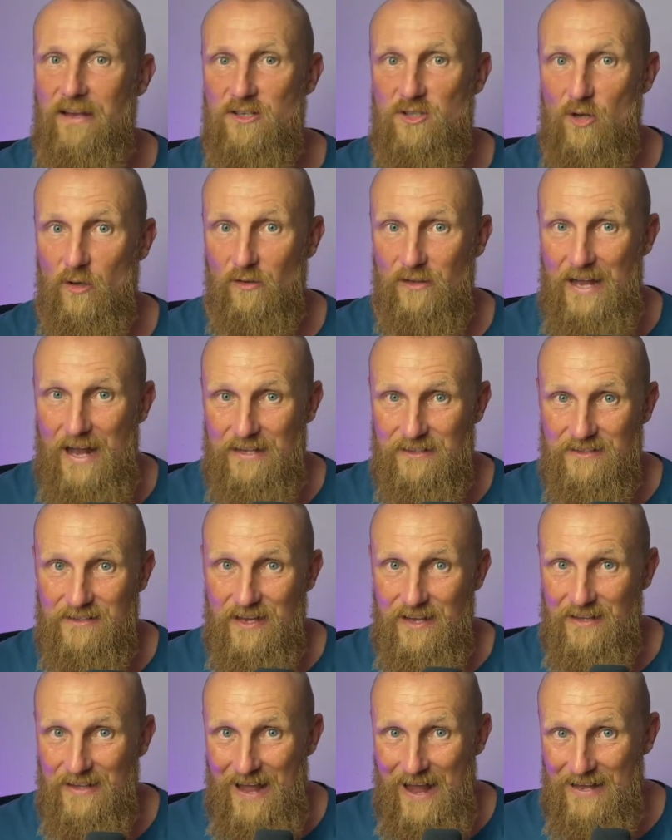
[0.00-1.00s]
So that's
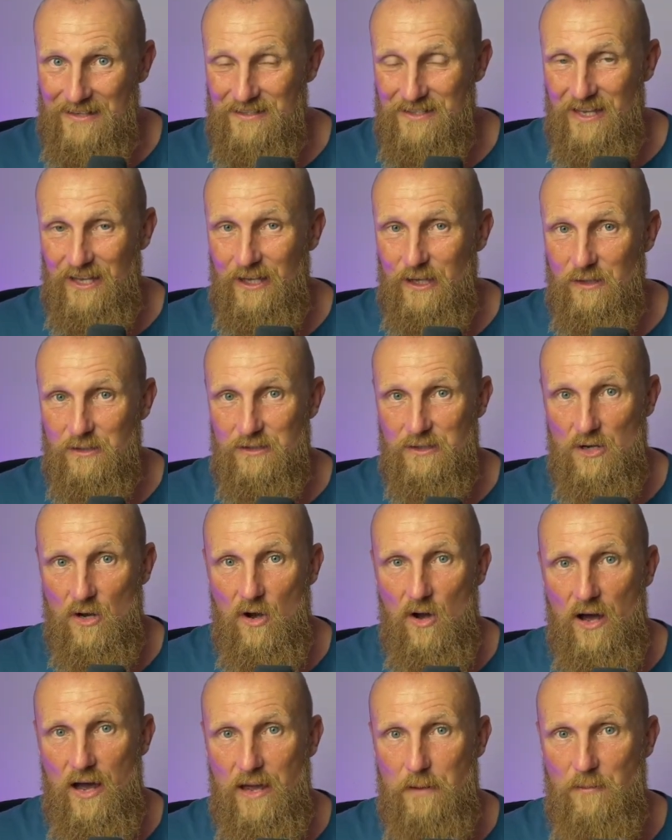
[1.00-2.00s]
the good
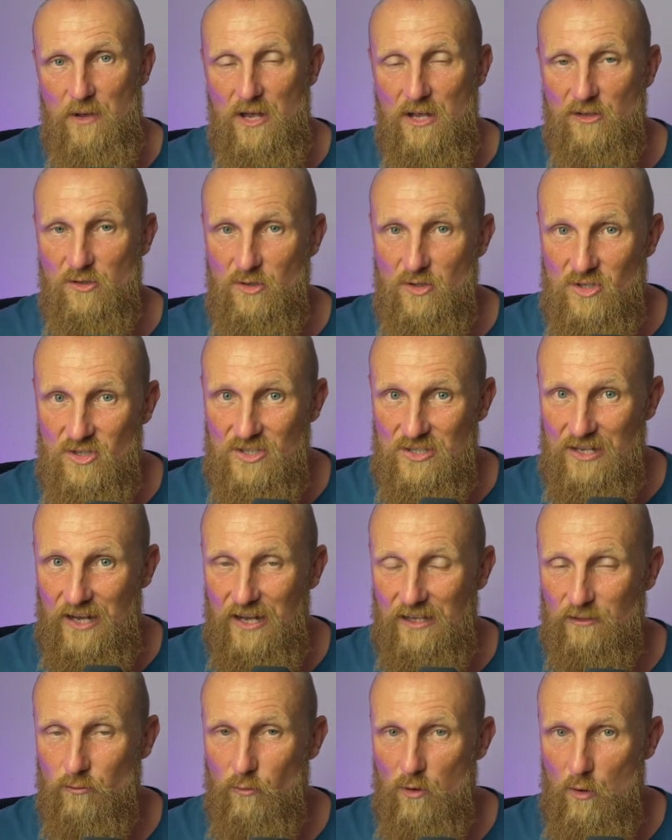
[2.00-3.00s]
time to
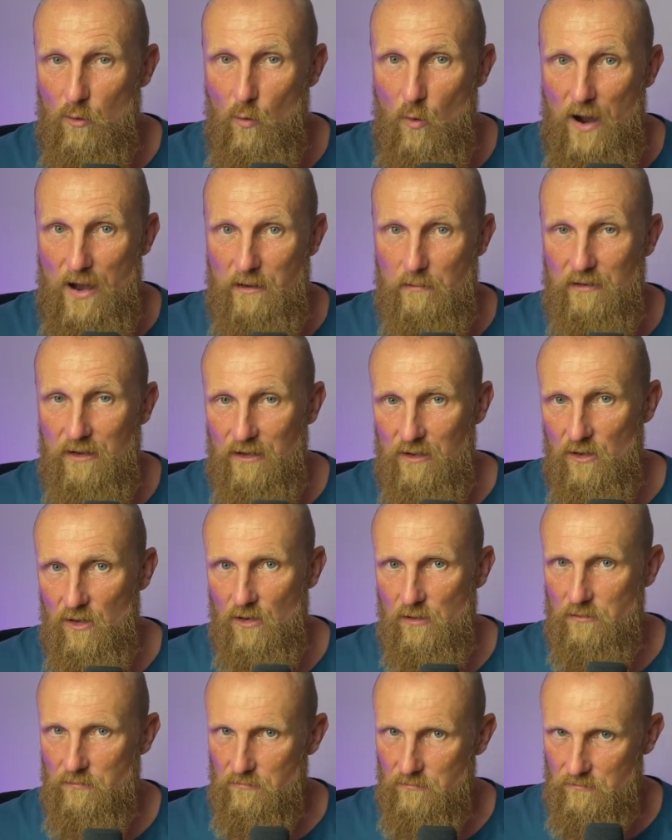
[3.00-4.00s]
start rewiring
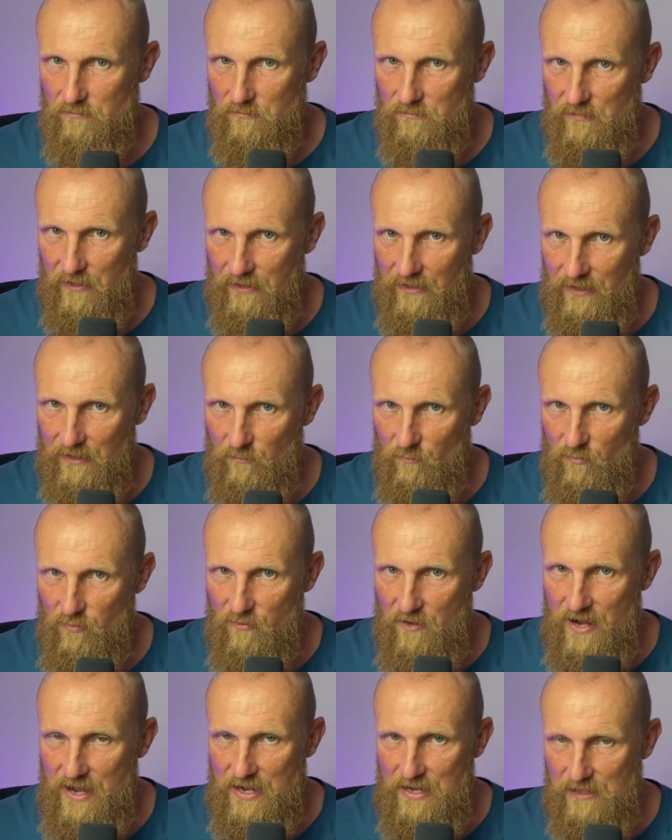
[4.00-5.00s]
your, again,
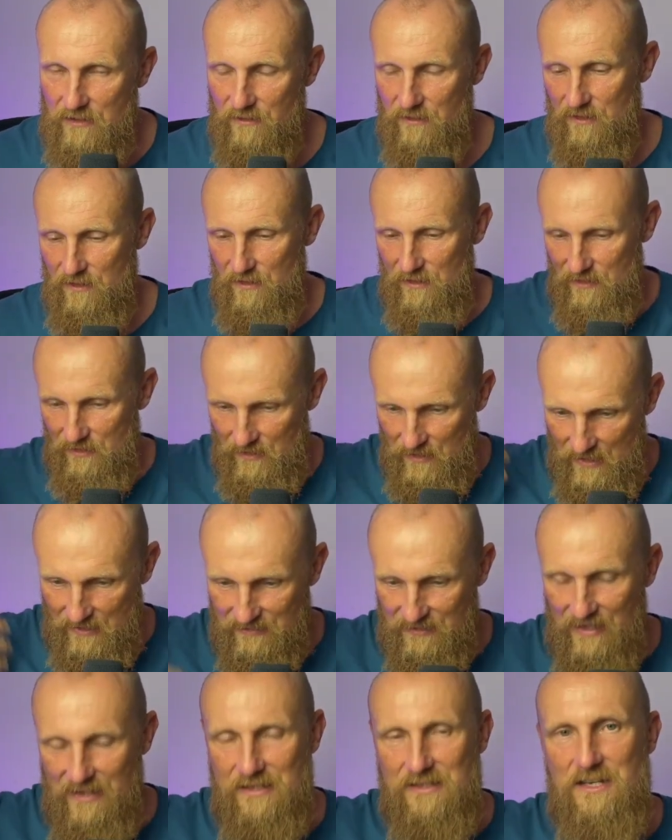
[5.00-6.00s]
brain as
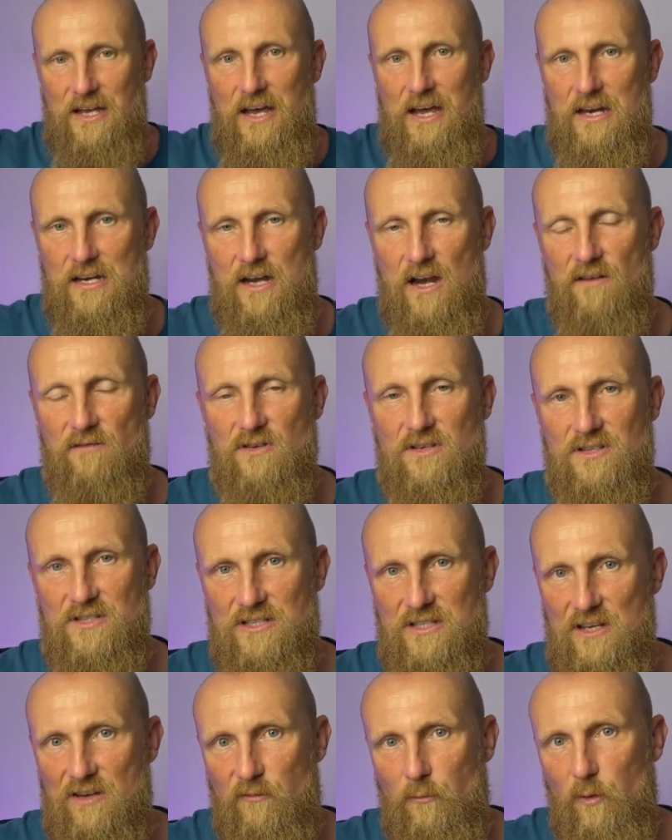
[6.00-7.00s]
the entire nervous
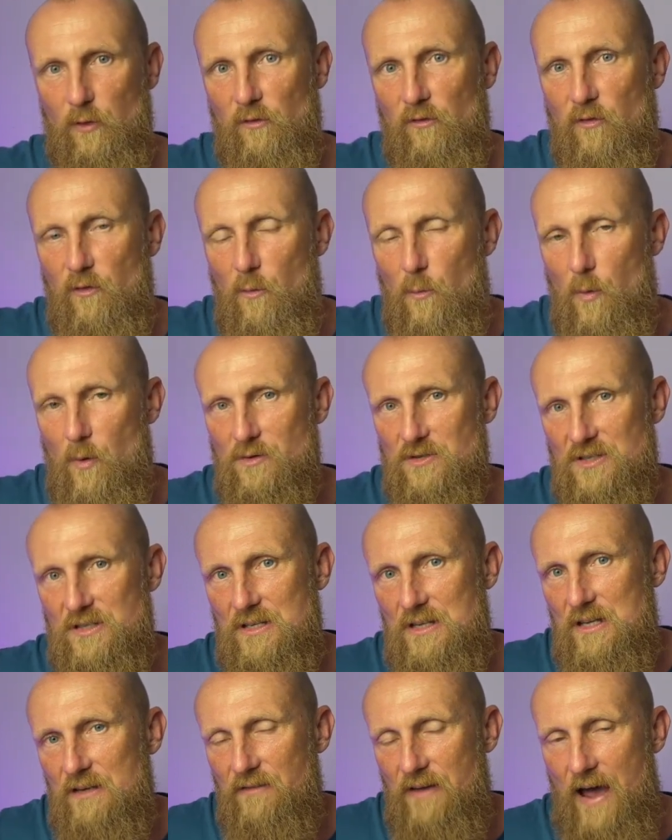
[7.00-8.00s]
system for
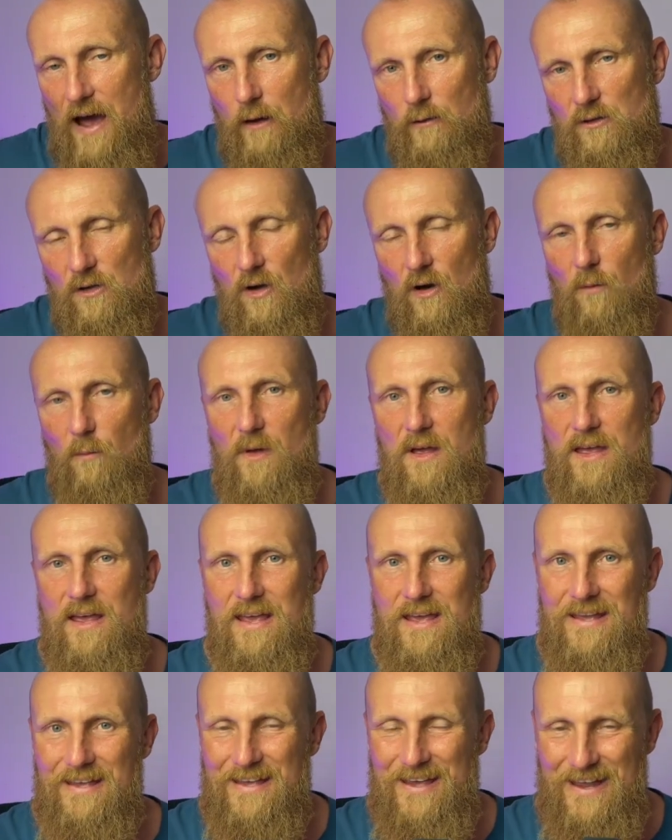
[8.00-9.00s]
positive outcome
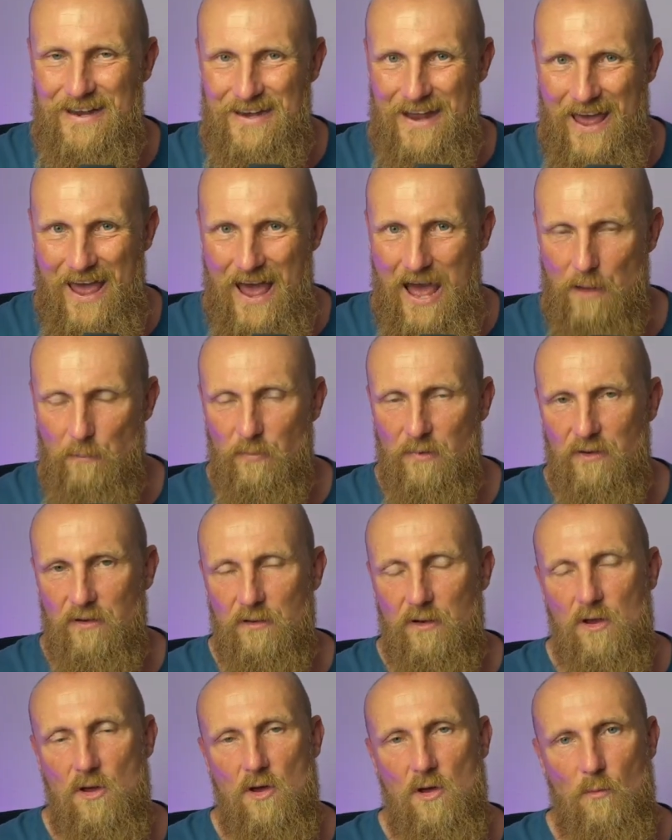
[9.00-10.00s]
can happen
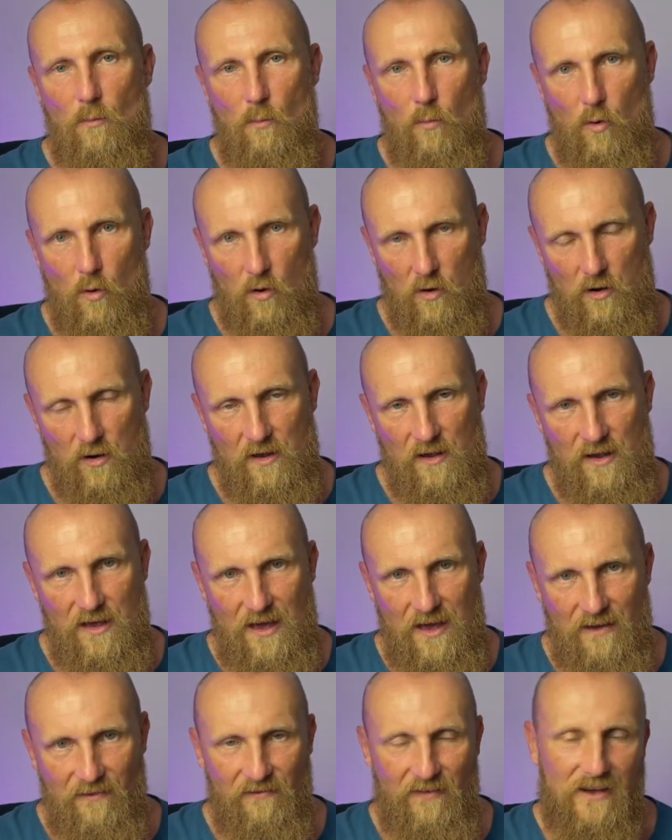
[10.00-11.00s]
more
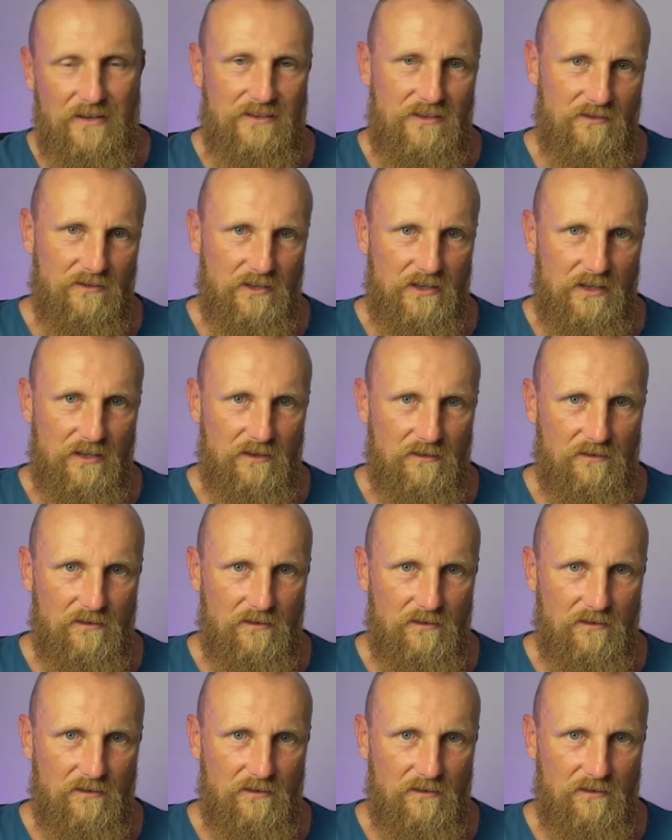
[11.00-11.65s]
effectively.